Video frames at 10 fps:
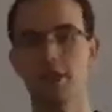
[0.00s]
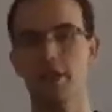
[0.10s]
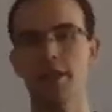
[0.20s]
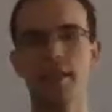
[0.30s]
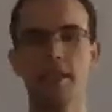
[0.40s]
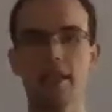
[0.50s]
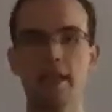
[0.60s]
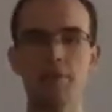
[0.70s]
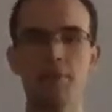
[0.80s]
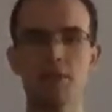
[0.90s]
going to need an
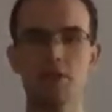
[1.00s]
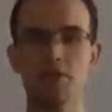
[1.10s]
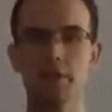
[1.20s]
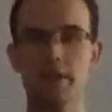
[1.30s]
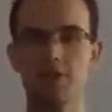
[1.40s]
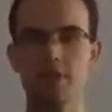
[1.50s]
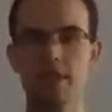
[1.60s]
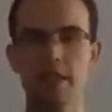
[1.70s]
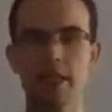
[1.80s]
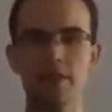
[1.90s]
empty soft drink
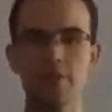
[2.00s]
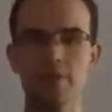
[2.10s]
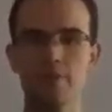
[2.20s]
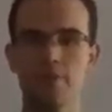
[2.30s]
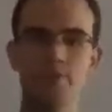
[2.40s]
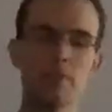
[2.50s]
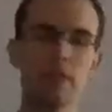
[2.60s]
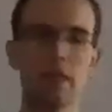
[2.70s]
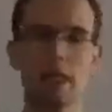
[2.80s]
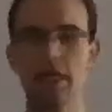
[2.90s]
can.
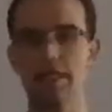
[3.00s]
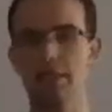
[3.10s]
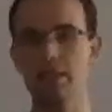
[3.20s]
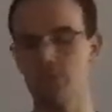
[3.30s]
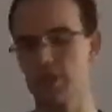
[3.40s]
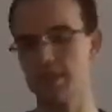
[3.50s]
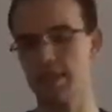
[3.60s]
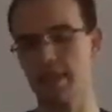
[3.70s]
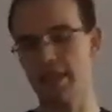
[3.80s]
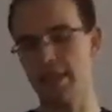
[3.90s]
This one's
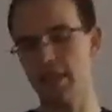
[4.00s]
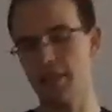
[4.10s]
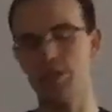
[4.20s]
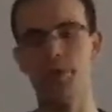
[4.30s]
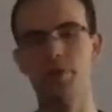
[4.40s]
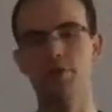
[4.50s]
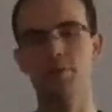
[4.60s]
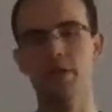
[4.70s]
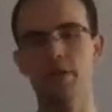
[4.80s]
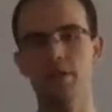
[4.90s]
a 200
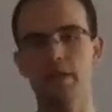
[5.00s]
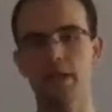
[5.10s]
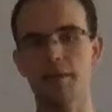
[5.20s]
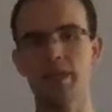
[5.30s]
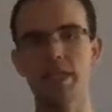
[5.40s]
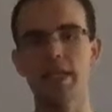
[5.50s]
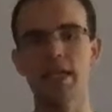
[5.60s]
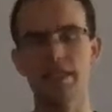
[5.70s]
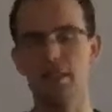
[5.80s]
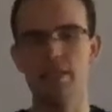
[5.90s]
ml mini
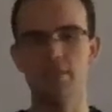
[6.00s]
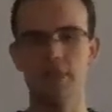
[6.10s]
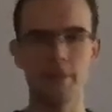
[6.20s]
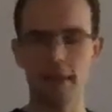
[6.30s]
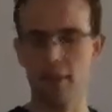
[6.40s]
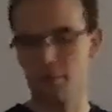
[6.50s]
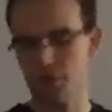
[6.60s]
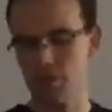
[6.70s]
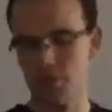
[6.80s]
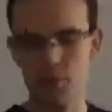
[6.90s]
can. Doesn't really matter if you
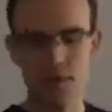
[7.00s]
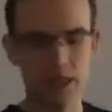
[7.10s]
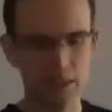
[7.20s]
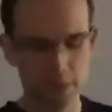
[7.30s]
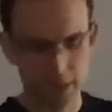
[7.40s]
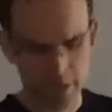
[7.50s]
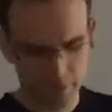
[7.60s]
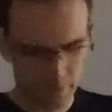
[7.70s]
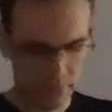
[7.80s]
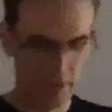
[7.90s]
use a full size one though.
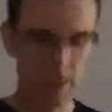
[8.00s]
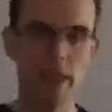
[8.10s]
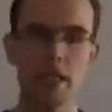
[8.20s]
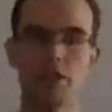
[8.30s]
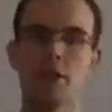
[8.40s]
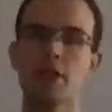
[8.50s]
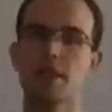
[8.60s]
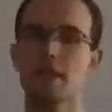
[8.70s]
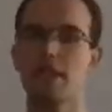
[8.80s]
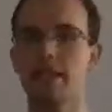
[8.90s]
And you're going to
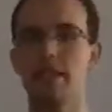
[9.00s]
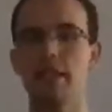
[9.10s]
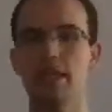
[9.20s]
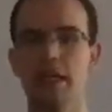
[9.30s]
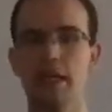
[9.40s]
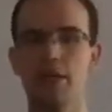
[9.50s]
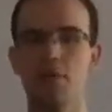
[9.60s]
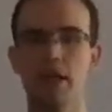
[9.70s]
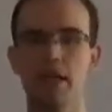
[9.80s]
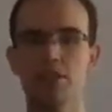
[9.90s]
need a
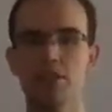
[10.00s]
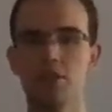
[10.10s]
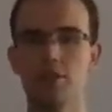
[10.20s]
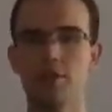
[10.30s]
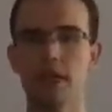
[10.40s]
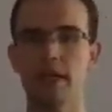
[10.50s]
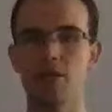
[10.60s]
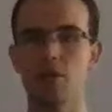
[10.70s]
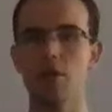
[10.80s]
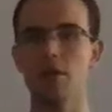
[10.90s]
way to
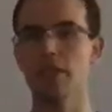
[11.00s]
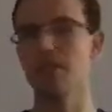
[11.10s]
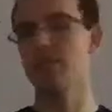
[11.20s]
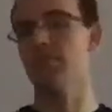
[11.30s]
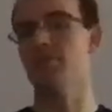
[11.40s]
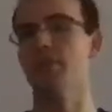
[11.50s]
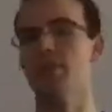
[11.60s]
handle hot things safely.